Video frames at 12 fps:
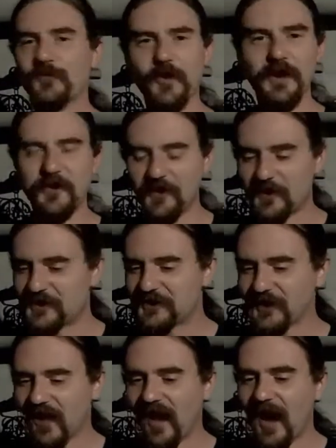
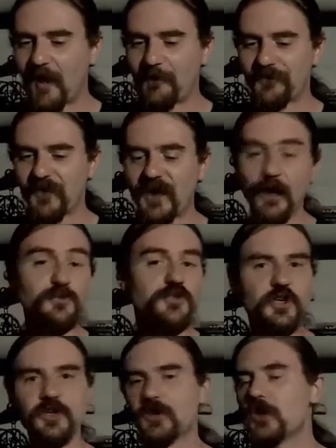Predators, and I was a
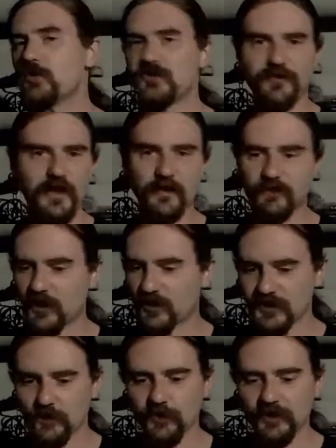huge fan of
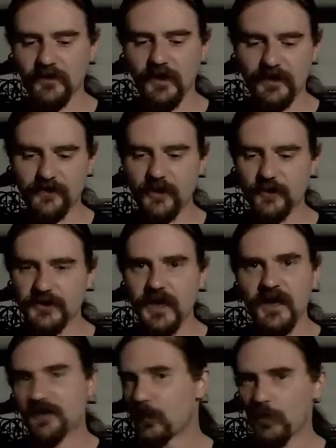those. I really liked those.
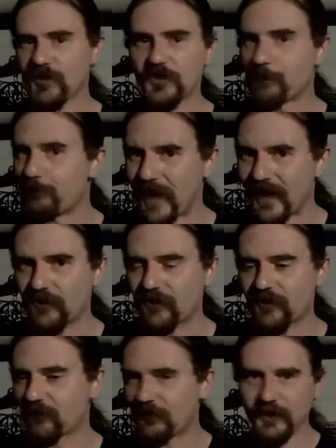They weren't the
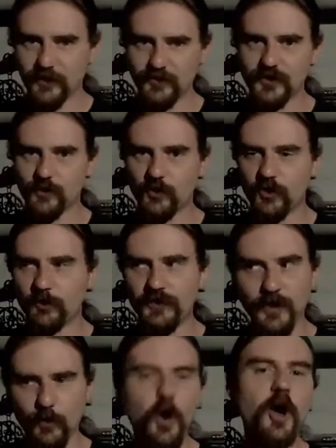best figures in the world, but
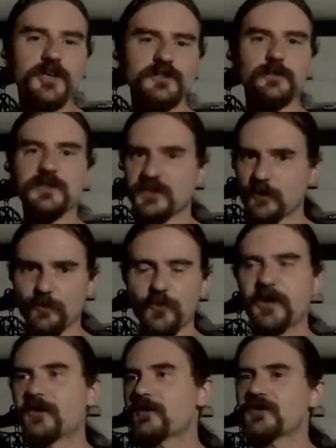they were awesome because they were
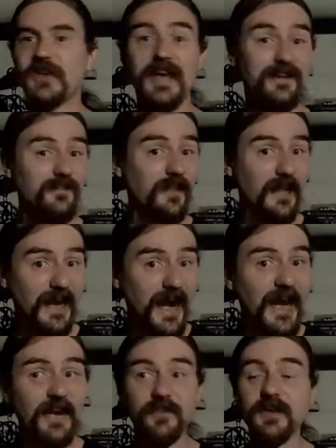Predators. They had a lot of
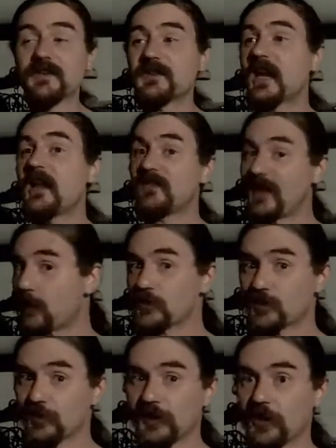aliens. That
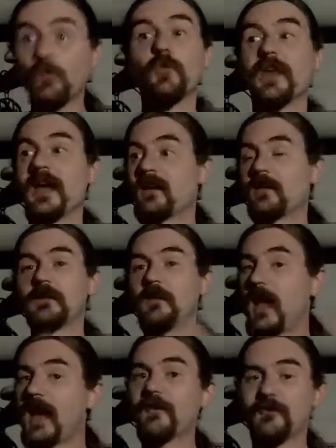was really cool. They had a
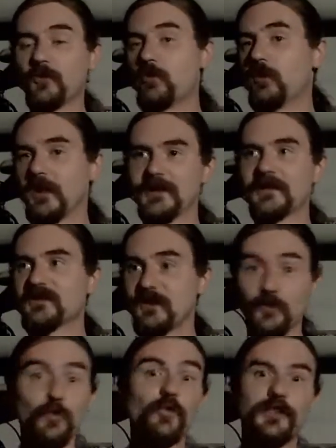lot of cool ideas, and
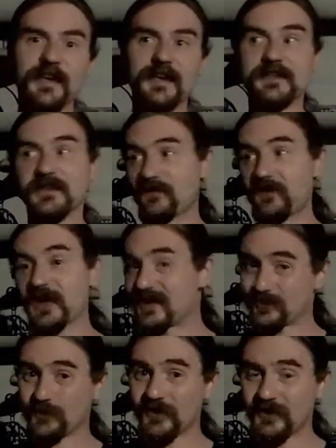the cool thing is if you
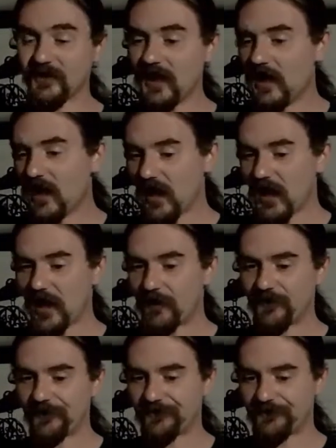guys really,
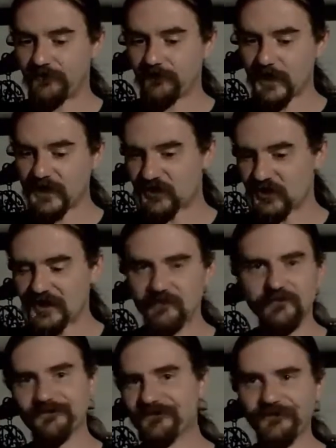basically,
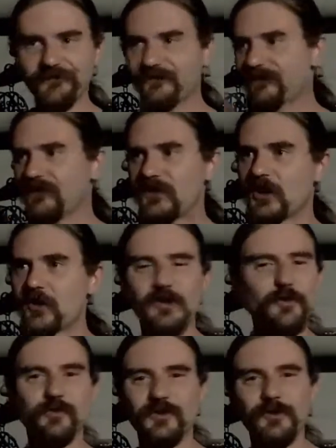
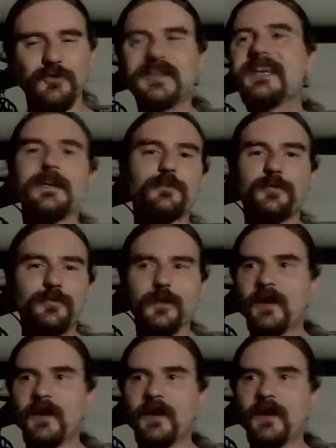you keep